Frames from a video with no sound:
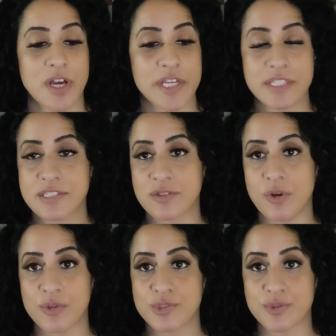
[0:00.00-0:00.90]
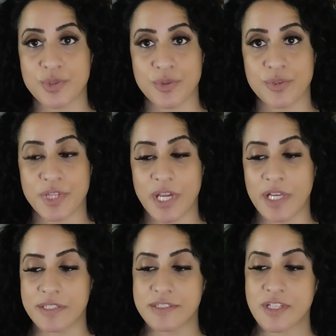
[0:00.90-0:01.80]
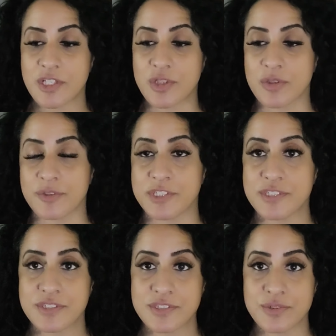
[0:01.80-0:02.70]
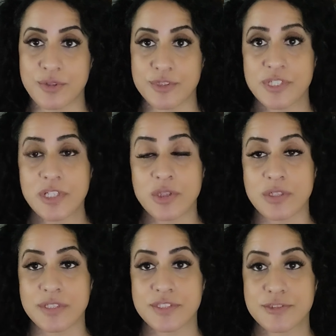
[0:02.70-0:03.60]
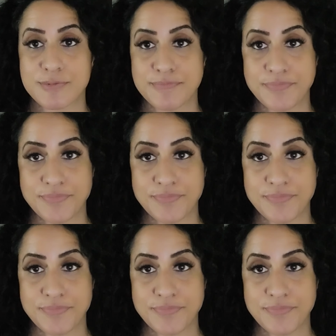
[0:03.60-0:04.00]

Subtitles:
I guess they're also known as secularists or seculars.